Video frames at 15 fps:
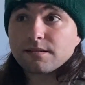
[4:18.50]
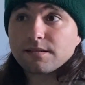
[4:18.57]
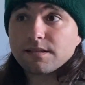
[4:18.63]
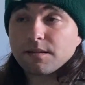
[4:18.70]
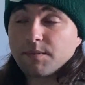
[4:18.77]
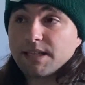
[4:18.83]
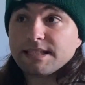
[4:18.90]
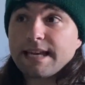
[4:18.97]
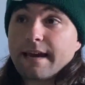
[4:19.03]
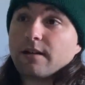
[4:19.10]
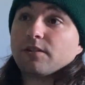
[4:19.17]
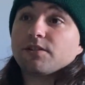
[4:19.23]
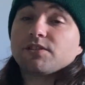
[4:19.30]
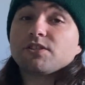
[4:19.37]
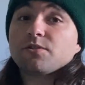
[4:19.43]
to be
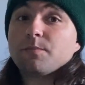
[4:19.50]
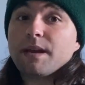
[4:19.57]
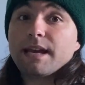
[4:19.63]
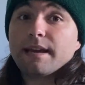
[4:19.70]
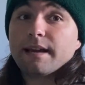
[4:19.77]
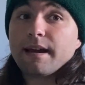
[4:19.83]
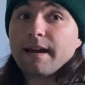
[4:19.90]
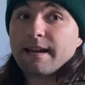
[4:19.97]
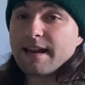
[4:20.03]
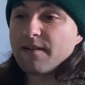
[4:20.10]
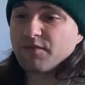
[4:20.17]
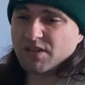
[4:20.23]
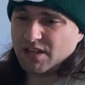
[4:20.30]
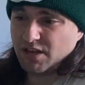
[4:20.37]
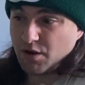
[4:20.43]
tailored to me and
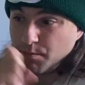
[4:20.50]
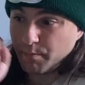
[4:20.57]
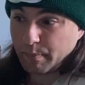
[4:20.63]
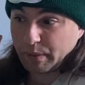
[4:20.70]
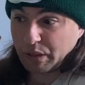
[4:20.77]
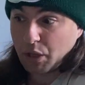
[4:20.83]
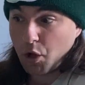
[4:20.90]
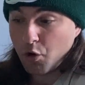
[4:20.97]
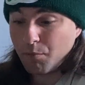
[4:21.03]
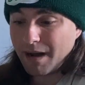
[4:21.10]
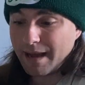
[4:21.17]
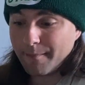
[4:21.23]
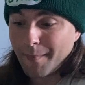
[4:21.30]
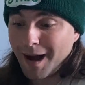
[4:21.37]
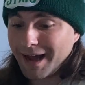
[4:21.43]
everything to blow
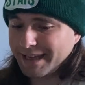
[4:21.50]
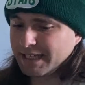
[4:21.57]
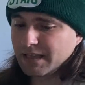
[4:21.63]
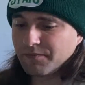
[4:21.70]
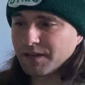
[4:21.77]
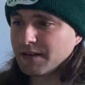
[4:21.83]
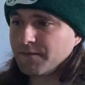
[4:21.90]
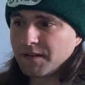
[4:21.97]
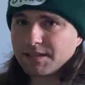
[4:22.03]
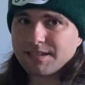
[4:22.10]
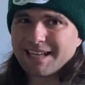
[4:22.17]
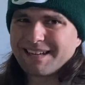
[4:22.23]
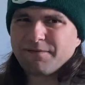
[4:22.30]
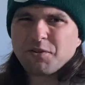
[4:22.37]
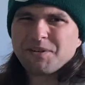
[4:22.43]
my mind, even if it's
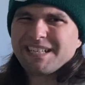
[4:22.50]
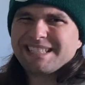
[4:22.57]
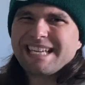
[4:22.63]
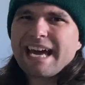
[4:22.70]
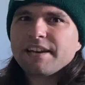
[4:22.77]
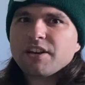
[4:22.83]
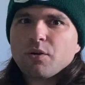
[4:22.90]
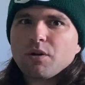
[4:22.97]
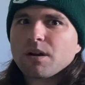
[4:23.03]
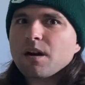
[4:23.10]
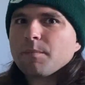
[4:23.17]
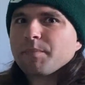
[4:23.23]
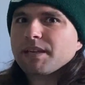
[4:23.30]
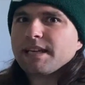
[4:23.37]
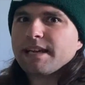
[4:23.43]
like for Nintendo, a
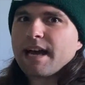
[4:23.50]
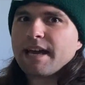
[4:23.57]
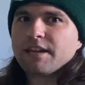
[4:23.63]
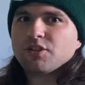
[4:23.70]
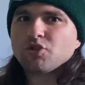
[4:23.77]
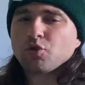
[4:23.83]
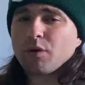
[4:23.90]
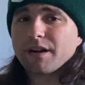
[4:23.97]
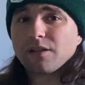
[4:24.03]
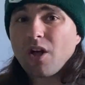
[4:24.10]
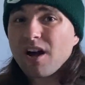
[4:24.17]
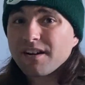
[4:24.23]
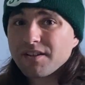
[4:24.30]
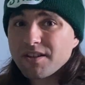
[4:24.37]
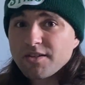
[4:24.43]
company I enjoy a
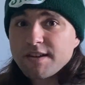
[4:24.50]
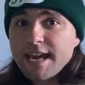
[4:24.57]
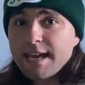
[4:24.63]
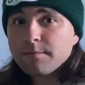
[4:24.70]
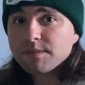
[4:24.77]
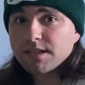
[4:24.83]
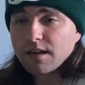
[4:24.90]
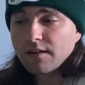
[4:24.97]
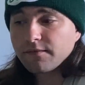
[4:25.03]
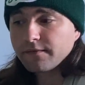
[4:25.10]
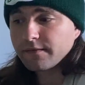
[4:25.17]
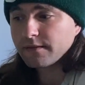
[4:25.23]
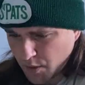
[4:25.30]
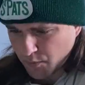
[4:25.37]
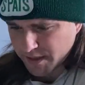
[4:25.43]
lot of their games of.
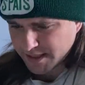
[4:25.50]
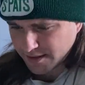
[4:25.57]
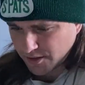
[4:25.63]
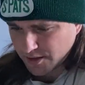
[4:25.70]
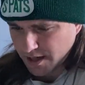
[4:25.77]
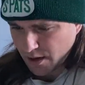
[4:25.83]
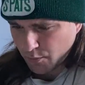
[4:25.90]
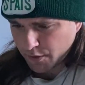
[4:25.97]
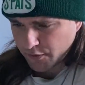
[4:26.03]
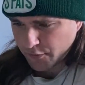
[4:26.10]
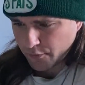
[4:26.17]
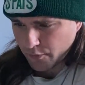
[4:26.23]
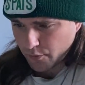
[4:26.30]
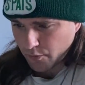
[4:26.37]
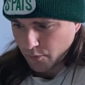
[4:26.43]
But we started out
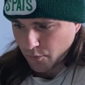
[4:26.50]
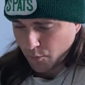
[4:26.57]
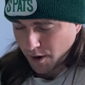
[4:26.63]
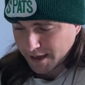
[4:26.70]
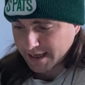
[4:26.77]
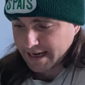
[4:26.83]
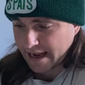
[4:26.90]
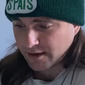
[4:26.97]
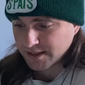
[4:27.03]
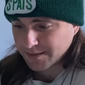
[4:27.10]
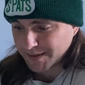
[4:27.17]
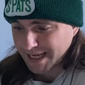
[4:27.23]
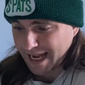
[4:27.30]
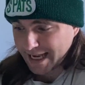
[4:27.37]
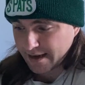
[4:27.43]
with one
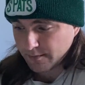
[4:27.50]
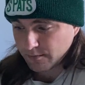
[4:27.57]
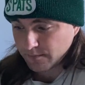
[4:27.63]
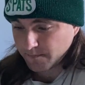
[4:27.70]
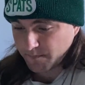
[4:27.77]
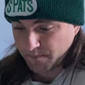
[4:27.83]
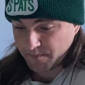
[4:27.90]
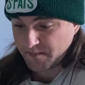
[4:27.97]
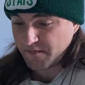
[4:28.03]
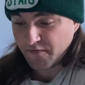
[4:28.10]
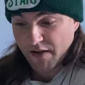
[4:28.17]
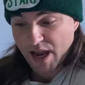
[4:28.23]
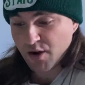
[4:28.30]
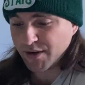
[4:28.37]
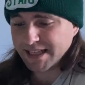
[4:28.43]
announcement I am
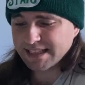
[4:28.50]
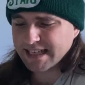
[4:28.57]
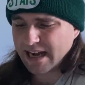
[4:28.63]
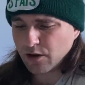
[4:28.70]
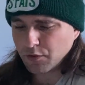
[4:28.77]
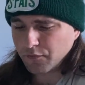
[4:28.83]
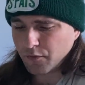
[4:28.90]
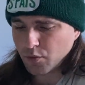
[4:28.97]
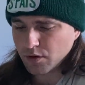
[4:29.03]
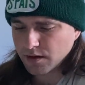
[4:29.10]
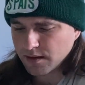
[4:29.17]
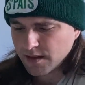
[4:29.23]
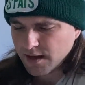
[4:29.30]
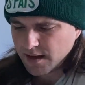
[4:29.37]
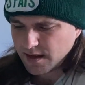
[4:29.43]
very down
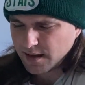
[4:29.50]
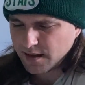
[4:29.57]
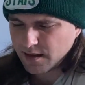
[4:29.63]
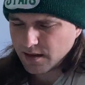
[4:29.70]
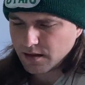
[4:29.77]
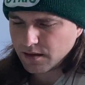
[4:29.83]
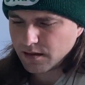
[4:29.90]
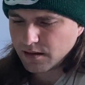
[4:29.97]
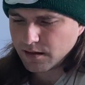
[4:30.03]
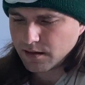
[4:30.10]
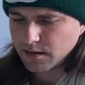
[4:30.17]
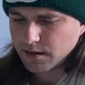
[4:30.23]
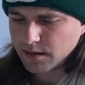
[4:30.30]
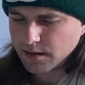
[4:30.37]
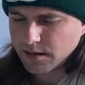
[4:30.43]
for,
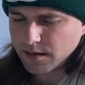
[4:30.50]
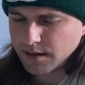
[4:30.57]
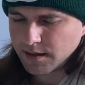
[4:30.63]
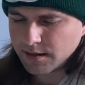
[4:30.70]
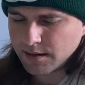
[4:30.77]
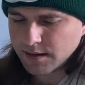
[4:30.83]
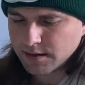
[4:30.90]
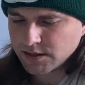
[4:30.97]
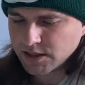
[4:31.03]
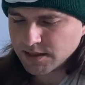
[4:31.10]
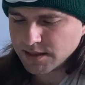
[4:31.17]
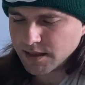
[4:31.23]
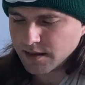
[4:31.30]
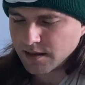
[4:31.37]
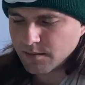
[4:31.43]
and then
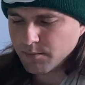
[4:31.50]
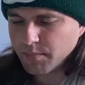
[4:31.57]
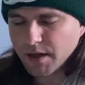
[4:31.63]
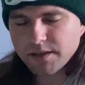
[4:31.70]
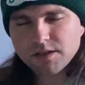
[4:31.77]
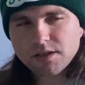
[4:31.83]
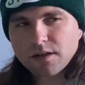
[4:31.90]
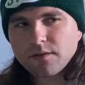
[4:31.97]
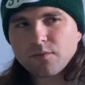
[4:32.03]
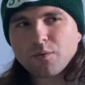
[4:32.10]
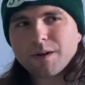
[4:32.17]
just like a bunch of